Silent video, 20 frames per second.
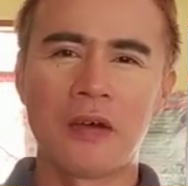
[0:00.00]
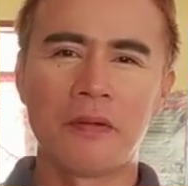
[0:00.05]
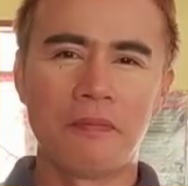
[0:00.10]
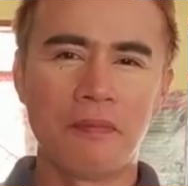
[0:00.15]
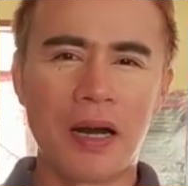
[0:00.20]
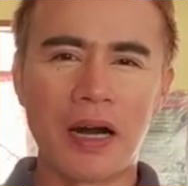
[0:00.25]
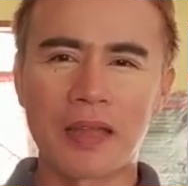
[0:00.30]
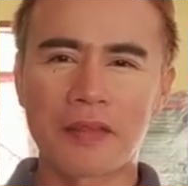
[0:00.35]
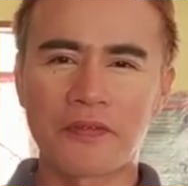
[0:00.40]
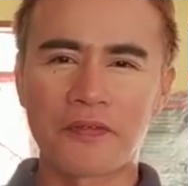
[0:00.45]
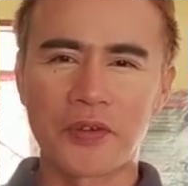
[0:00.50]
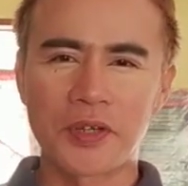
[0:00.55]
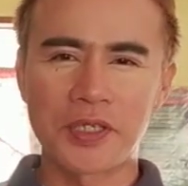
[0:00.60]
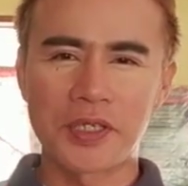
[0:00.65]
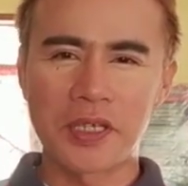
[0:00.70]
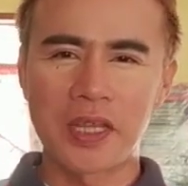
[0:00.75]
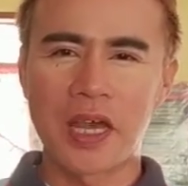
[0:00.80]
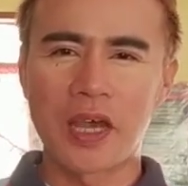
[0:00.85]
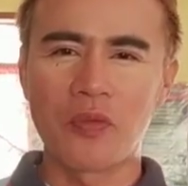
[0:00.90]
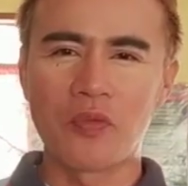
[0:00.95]
But for
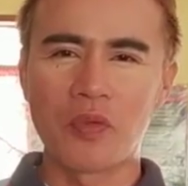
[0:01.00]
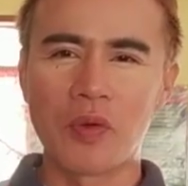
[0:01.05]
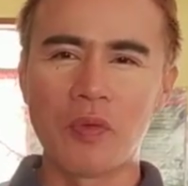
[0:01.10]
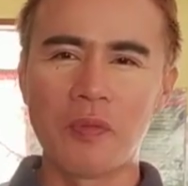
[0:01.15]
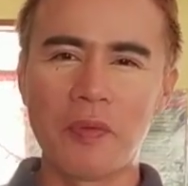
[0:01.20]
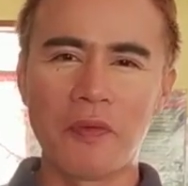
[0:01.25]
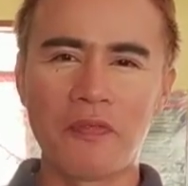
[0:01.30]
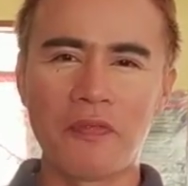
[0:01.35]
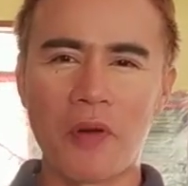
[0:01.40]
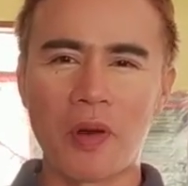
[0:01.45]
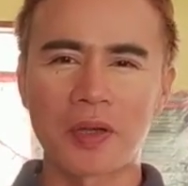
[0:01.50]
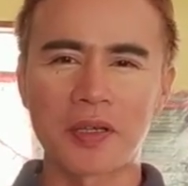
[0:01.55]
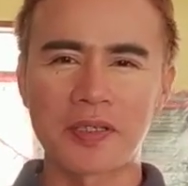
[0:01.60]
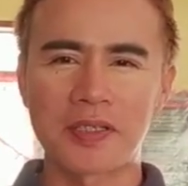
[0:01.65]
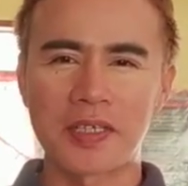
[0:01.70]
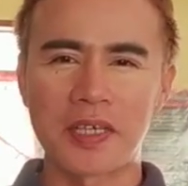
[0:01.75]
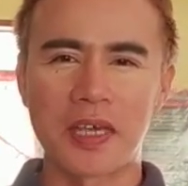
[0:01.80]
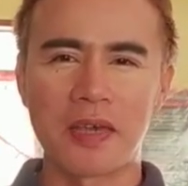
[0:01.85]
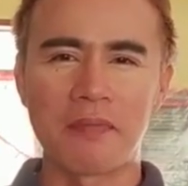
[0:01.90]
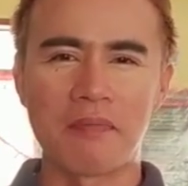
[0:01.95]
today, we will be
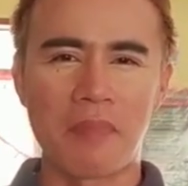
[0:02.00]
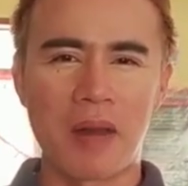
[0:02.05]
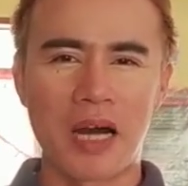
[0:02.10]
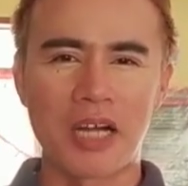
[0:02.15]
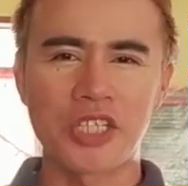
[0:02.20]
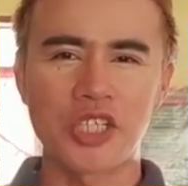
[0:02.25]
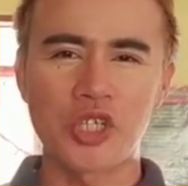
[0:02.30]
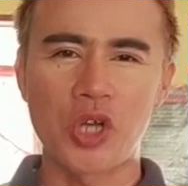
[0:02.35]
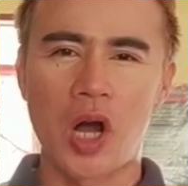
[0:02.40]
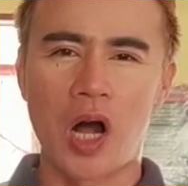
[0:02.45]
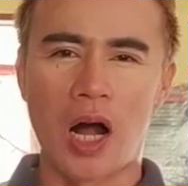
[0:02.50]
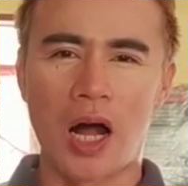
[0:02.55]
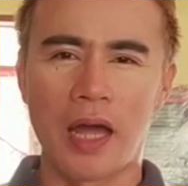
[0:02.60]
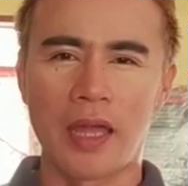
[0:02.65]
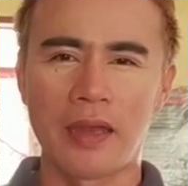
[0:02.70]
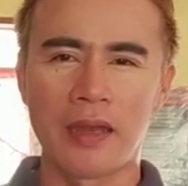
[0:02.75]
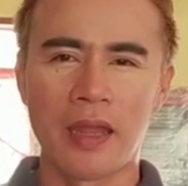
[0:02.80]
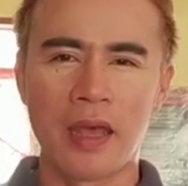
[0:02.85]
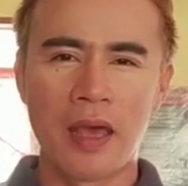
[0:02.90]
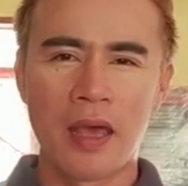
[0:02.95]
focusing much
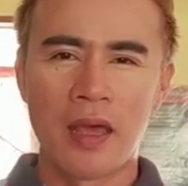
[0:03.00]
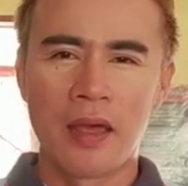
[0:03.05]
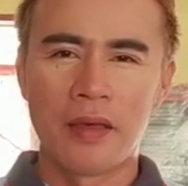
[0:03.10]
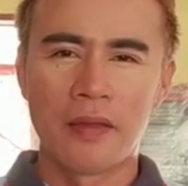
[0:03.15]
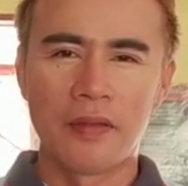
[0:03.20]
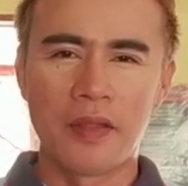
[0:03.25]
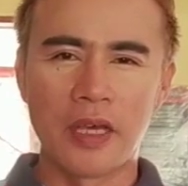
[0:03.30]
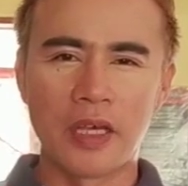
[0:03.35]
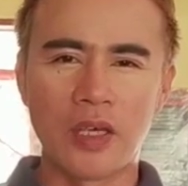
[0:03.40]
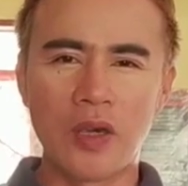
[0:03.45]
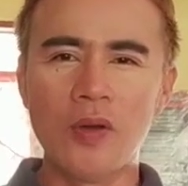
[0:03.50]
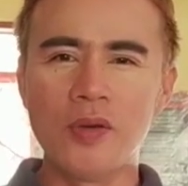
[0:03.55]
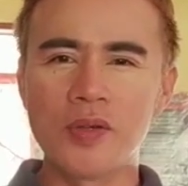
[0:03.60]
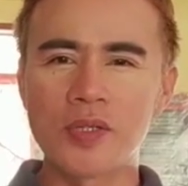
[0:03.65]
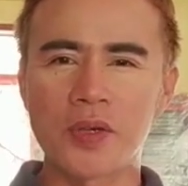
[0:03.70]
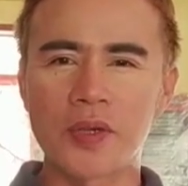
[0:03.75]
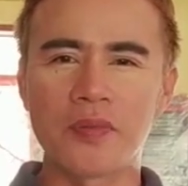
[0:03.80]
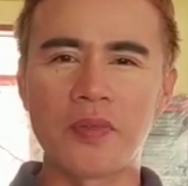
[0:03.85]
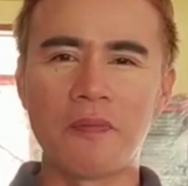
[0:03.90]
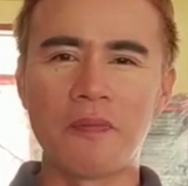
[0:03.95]
on the use
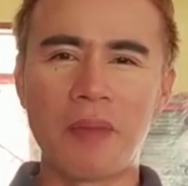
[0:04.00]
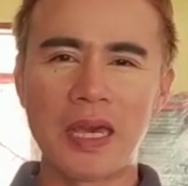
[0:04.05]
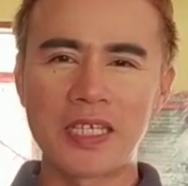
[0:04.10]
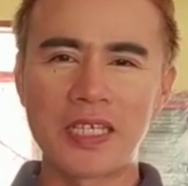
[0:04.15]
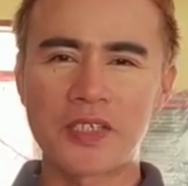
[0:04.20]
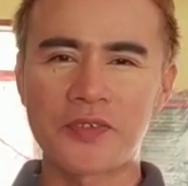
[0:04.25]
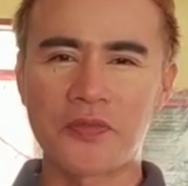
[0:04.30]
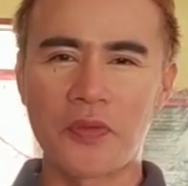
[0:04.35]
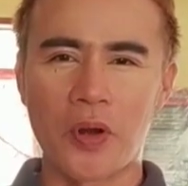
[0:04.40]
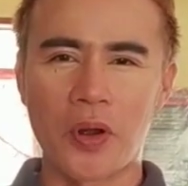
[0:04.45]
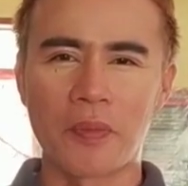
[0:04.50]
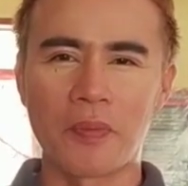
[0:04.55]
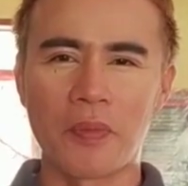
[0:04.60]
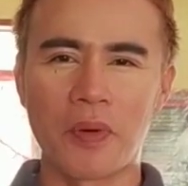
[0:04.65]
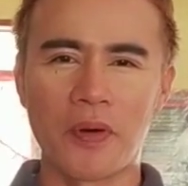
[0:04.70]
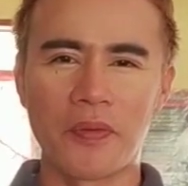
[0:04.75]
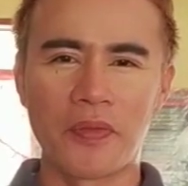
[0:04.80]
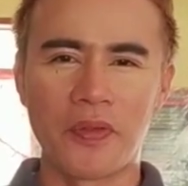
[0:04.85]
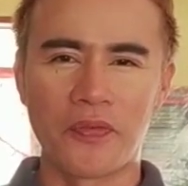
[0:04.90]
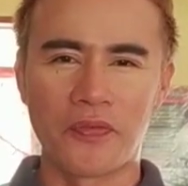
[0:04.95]
of the base form
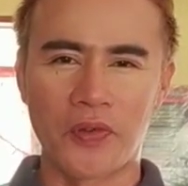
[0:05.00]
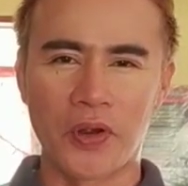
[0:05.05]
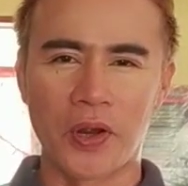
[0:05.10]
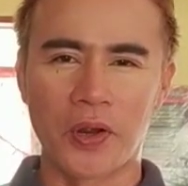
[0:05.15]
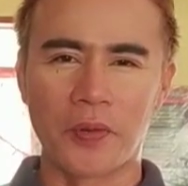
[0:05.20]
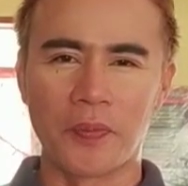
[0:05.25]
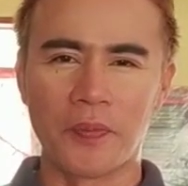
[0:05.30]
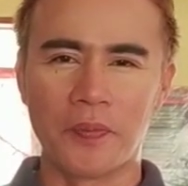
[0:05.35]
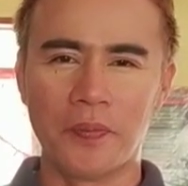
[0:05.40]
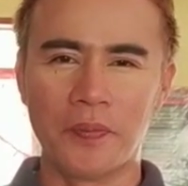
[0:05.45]
of the verb.